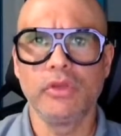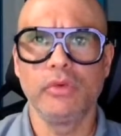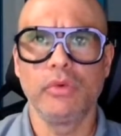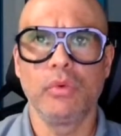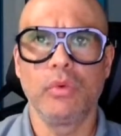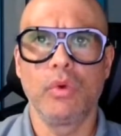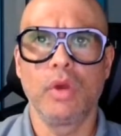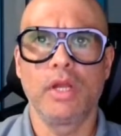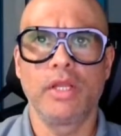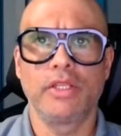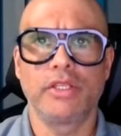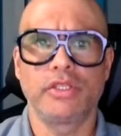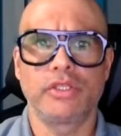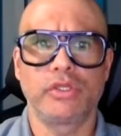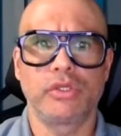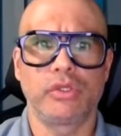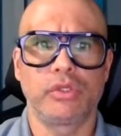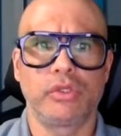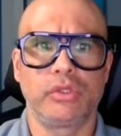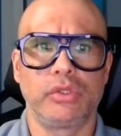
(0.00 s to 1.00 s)
you
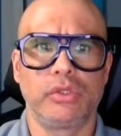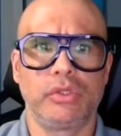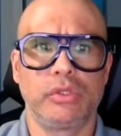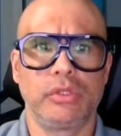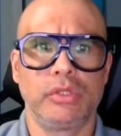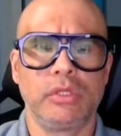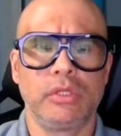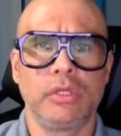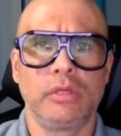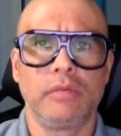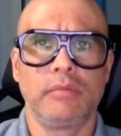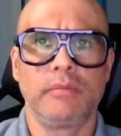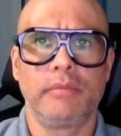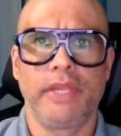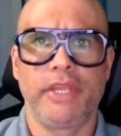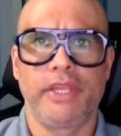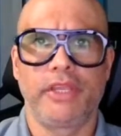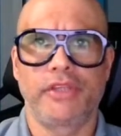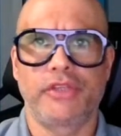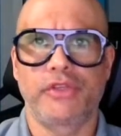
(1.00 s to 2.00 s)
want to
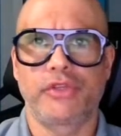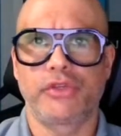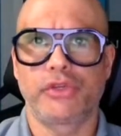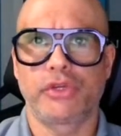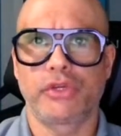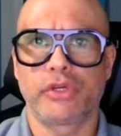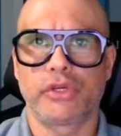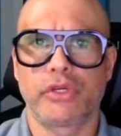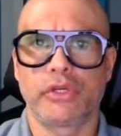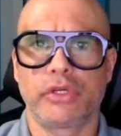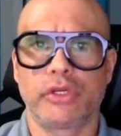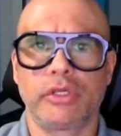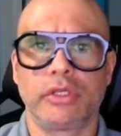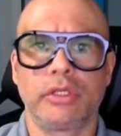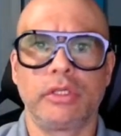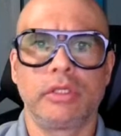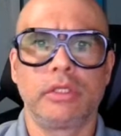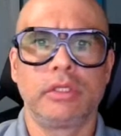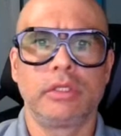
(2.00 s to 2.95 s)
make sure